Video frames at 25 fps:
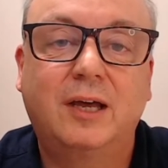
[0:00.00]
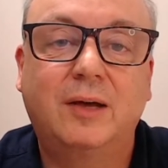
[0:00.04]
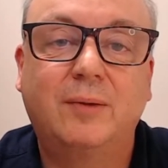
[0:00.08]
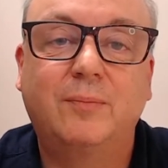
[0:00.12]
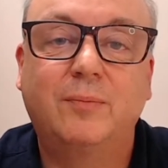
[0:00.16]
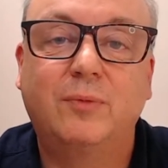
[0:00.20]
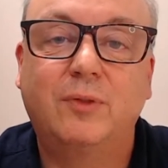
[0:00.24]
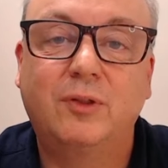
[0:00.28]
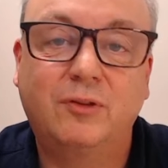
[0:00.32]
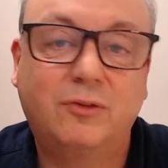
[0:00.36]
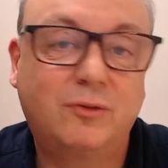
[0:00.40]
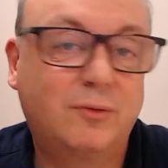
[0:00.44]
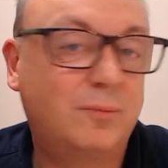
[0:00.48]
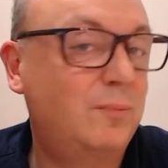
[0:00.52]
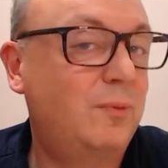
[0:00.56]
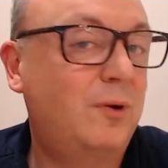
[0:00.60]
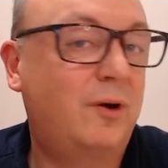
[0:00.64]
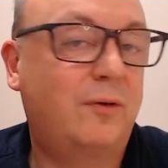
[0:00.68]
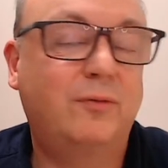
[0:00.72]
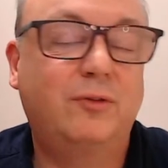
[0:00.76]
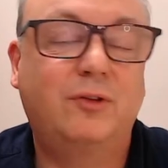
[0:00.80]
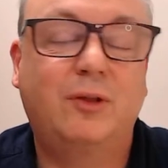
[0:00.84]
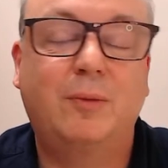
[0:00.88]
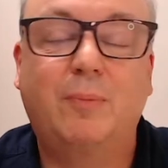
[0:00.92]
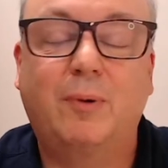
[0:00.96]
This
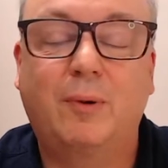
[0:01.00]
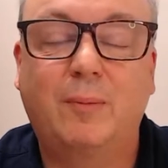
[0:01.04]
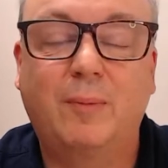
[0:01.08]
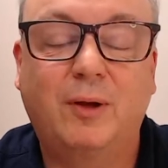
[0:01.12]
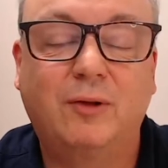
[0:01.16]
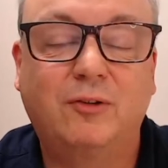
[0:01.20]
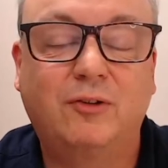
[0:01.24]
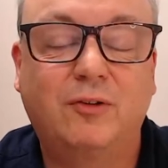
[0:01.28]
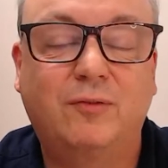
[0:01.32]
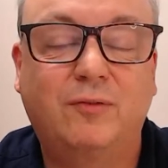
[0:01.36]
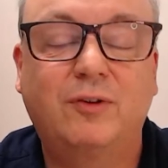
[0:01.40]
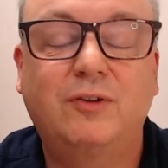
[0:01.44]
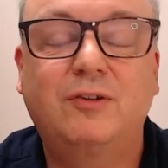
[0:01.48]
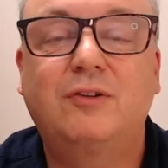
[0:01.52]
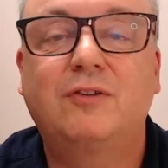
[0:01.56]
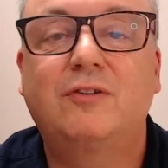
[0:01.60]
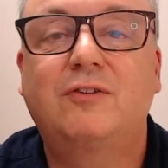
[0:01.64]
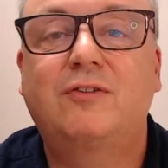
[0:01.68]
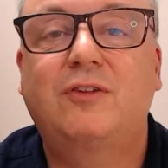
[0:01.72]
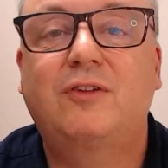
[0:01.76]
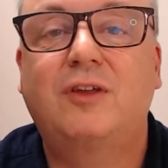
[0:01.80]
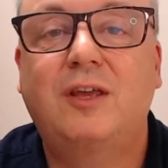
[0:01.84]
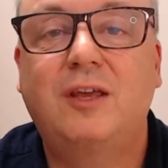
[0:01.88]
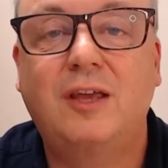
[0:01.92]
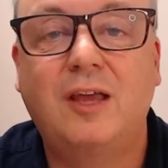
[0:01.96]
obviously promotes
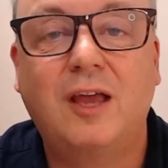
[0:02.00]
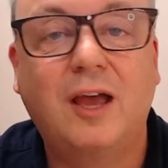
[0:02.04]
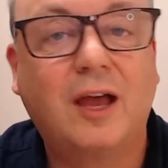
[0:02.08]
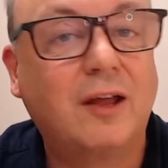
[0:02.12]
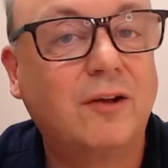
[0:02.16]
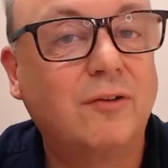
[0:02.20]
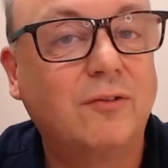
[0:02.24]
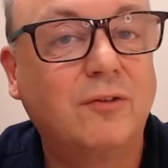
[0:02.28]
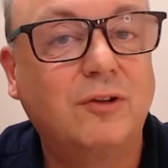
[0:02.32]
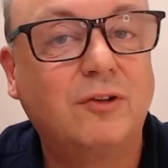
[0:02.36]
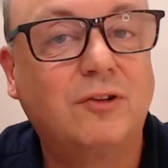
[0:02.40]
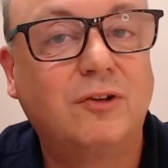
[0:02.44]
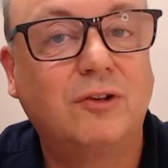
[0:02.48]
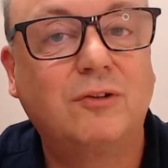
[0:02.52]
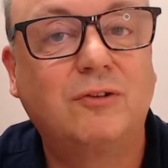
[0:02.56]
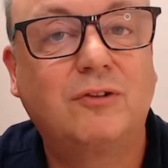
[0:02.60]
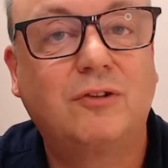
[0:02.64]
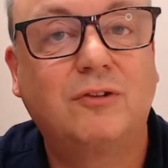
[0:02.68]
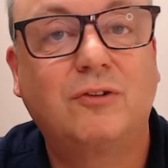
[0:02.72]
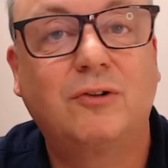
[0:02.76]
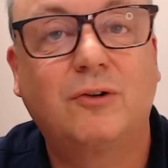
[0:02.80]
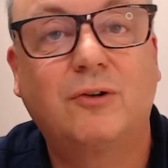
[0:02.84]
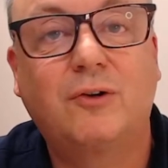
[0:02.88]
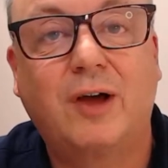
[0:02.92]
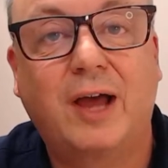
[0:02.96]
efficiency and
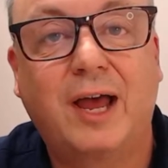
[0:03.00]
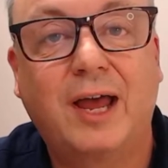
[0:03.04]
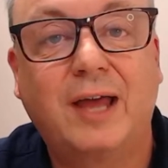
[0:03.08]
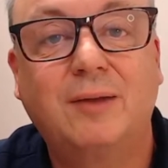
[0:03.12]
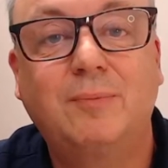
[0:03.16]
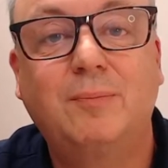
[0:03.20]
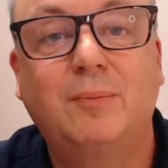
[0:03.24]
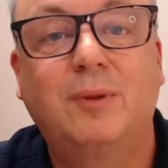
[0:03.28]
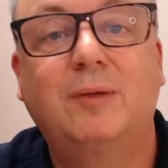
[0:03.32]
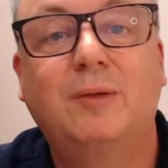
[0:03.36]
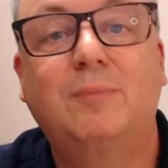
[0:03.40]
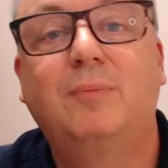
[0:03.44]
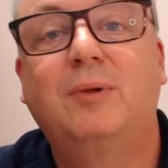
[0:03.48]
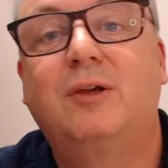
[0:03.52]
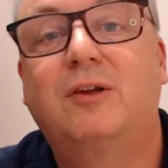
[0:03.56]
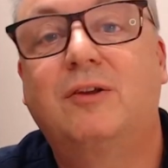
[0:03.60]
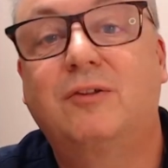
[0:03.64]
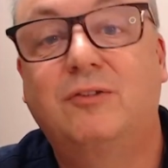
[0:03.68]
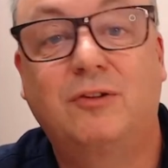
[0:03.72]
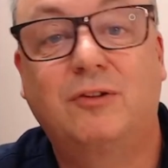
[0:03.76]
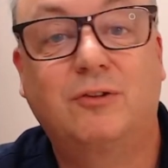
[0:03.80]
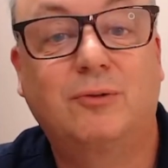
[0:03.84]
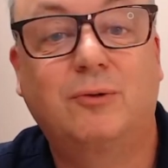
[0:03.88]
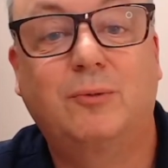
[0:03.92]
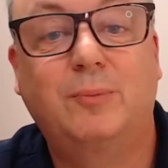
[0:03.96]
reduces your admin because
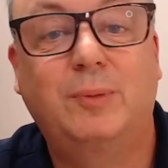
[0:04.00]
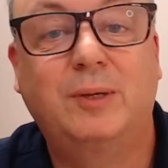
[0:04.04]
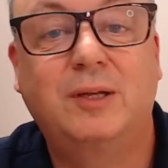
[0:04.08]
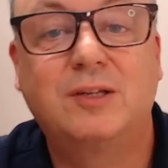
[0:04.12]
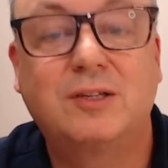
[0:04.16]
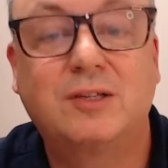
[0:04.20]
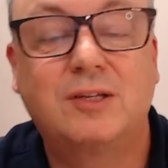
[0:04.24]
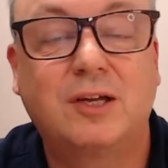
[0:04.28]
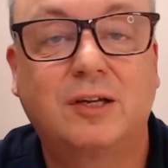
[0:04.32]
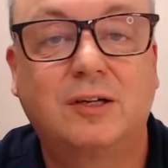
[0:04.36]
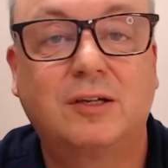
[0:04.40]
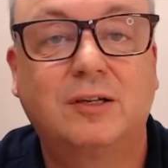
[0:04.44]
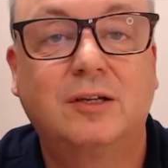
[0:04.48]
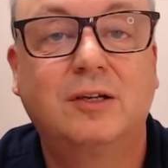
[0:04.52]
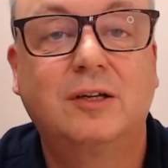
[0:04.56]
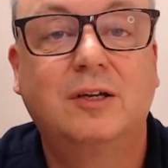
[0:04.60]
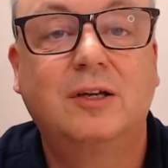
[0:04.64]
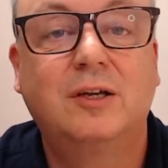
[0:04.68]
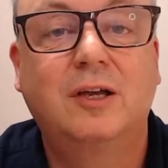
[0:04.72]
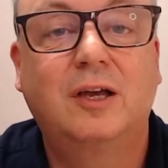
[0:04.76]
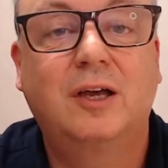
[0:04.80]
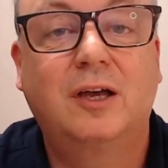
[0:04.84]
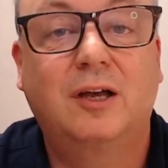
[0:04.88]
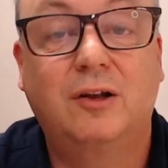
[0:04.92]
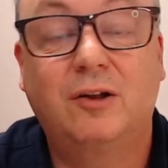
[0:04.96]
it's all being done,
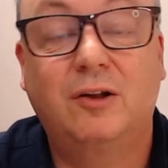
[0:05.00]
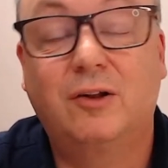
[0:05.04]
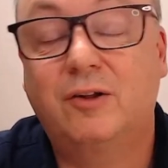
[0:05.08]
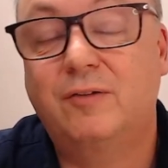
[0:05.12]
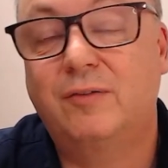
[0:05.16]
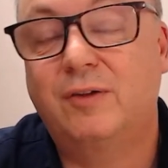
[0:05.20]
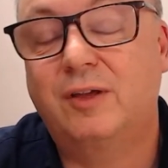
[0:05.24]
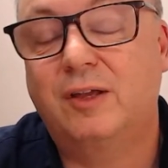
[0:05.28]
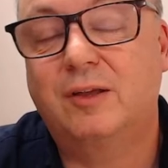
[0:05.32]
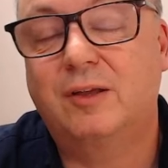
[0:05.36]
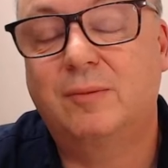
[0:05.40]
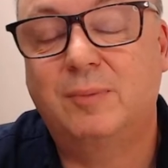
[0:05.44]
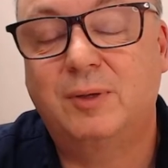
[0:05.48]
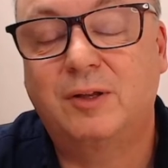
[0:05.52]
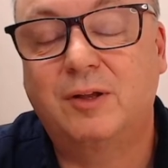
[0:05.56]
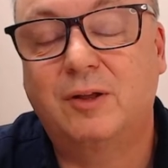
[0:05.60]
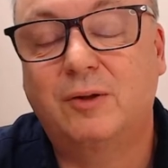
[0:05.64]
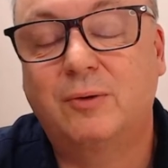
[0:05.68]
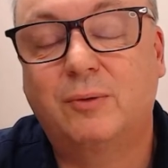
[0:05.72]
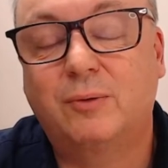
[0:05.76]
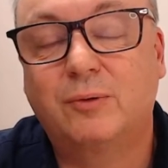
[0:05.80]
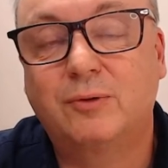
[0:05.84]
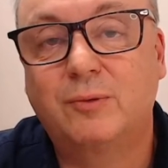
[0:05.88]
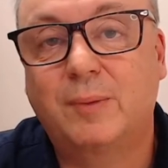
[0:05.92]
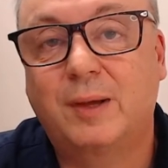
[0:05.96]
a lot of it can be done
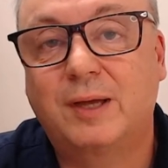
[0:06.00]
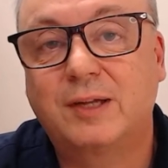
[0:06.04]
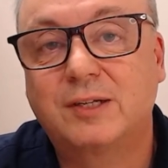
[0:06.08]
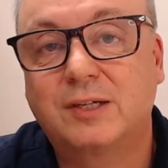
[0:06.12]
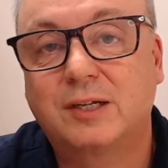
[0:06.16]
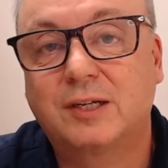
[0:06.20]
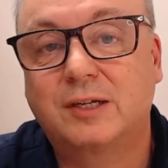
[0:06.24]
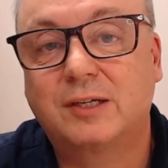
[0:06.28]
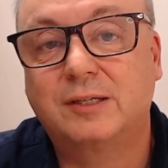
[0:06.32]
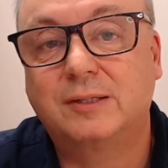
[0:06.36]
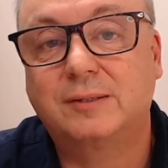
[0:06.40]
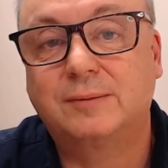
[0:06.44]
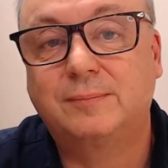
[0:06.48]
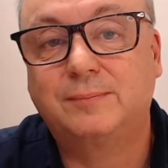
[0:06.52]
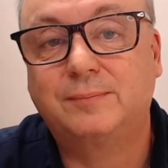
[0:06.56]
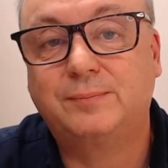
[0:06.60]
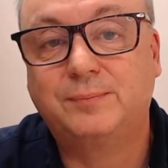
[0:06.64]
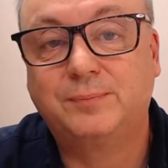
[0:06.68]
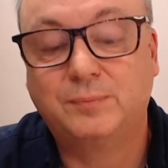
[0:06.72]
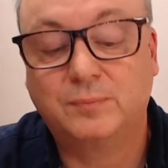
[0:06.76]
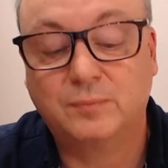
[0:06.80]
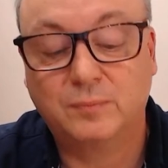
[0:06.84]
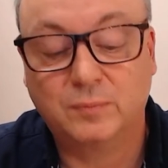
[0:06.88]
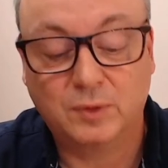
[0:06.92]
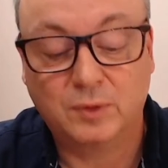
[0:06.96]
automatically.
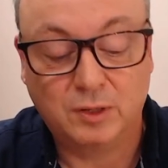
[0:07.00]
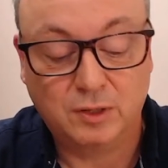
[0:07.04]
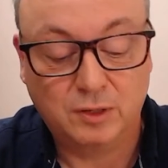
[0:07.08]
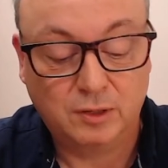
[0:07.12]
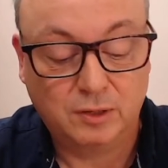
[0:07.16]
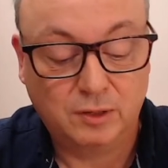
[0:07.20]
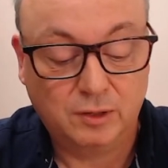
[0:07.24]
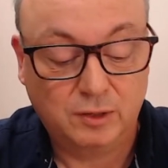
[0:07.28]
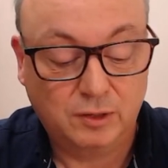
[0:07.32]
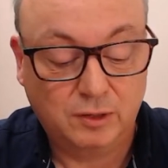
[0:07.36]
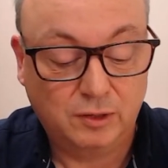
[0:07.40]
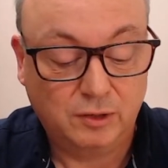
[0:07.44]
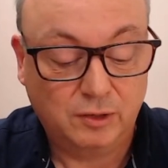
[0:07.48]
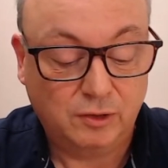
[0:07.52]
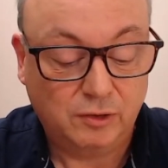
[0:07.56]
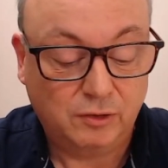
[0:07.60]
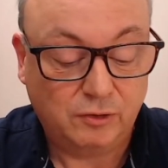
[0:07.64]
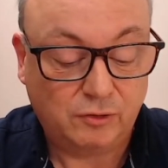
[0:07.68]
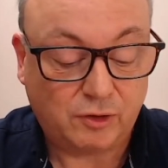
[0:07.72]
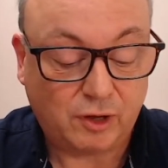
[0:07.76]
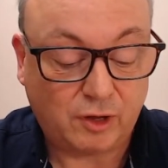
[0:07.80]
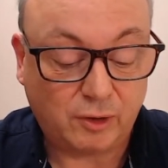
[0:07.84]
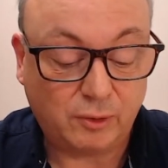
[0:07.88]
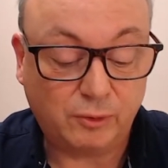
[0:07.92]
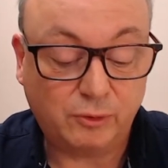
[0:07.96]

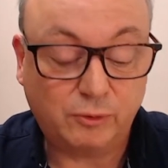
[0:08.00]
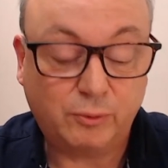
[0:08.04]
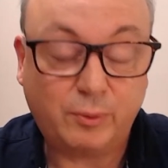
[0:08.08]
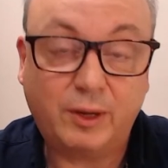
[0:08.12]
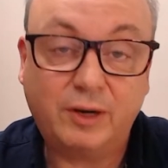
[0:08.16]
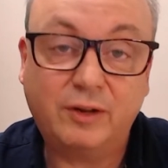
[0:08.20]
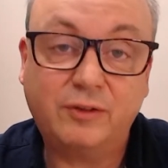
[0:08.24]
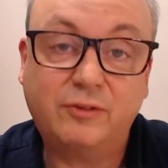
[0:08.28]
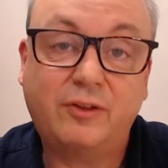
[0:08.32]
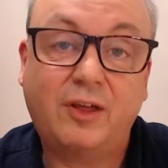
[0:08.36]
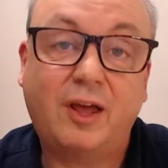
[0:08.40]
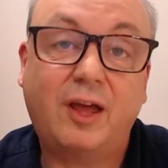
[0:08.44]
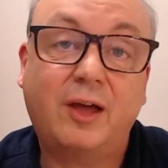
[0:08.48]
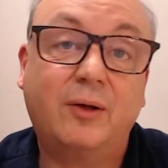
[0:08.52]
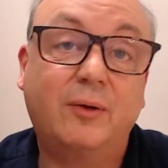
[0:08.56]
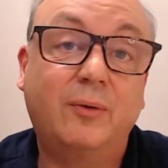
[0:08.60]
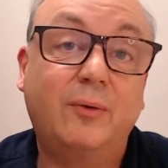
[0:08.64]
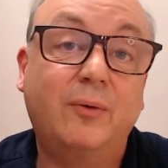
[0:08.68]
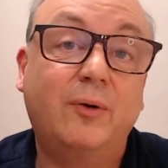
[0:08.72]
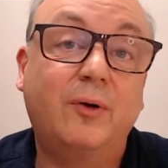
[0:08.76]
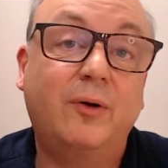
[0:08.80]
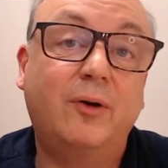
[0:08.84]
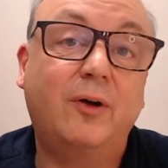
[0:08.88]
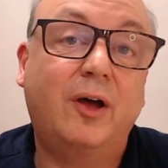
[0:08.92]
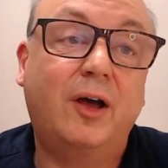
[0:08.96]
So as well as that,
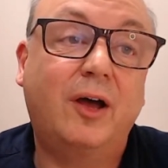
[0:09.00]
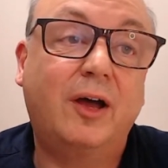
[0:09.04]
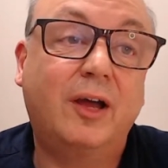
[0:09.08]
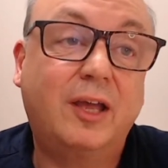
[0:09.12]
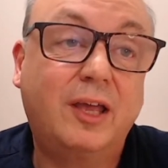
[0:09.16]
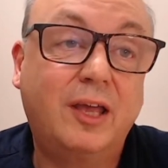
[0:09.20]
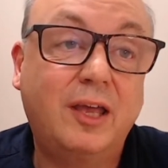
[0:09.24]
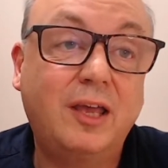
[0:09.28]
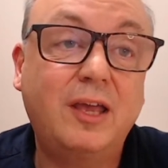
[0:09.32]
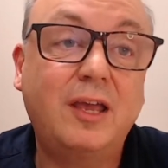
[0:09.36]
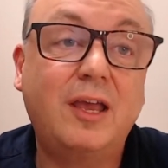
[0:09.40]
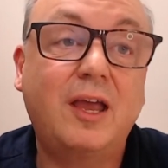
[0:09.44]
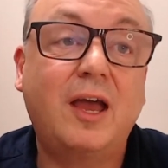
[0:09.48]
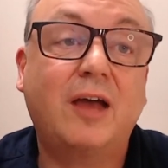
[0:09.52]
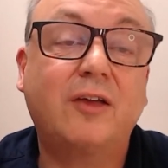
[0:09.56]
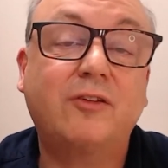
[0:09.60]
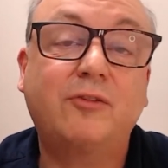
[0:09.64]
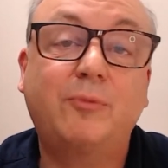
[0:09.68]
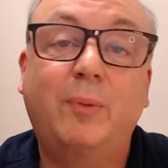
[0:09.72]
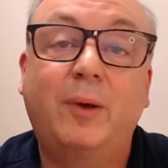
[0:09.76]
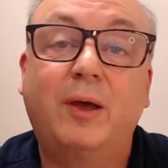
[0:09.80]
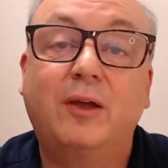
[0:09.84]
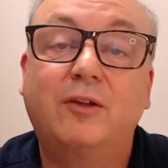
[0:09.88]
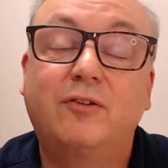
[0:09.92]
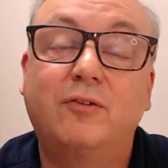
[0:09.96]
a key
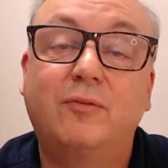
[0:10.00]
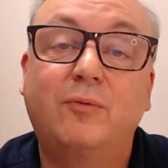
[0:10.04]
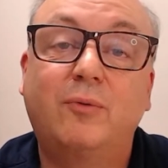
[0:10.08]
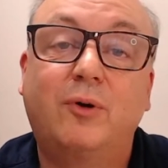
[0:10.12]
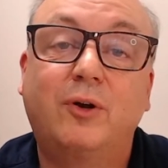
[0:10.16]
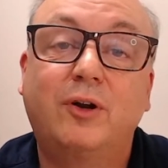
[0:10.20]
aspect of what